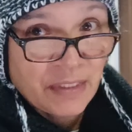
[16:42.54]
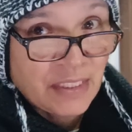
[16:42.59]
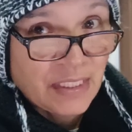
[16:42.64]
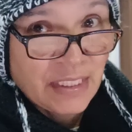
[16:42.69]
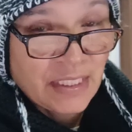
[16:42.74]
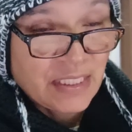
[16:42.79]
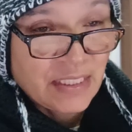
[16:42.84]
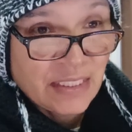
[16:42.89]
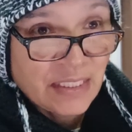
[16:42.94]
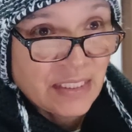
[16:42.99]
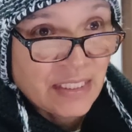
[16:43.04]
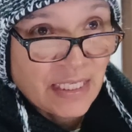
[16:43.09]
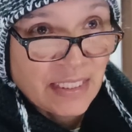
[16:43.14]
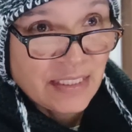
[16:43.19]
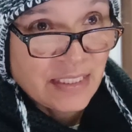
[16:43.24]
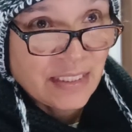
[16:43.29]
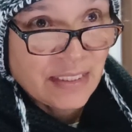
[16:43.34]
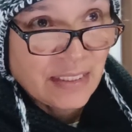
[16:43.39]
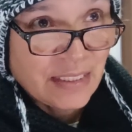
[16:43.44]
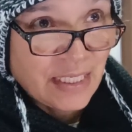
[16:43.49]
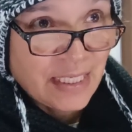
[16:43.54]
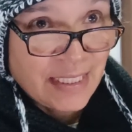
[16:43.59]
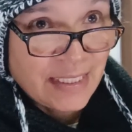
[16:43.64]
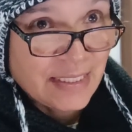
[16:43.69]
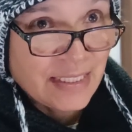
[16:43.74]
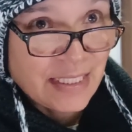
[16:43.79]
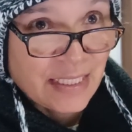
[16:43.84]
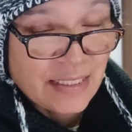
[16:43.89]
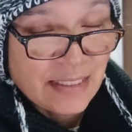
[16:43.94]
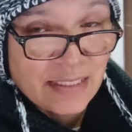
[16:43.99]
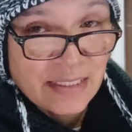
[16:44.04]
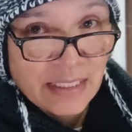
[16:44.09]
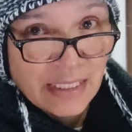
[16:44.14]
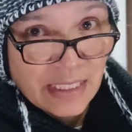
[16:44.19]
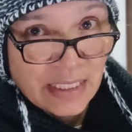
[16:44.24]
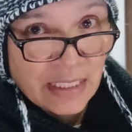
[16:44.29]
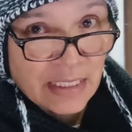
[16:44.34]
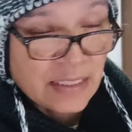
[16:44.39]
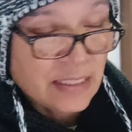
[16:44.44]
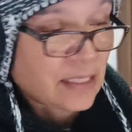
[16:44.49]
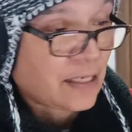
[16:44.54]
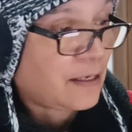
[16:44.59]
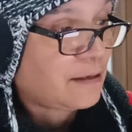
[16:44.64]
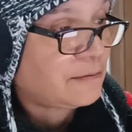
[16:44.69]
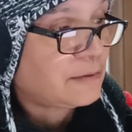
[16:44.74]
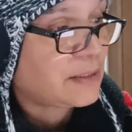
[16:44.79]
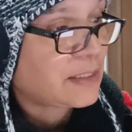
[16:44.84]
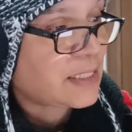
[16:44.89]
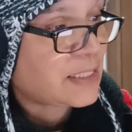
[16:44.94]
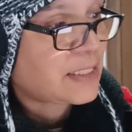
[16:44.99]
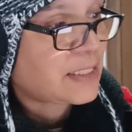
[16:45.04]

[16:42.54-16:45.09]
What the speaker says: the internet didn't exist in its current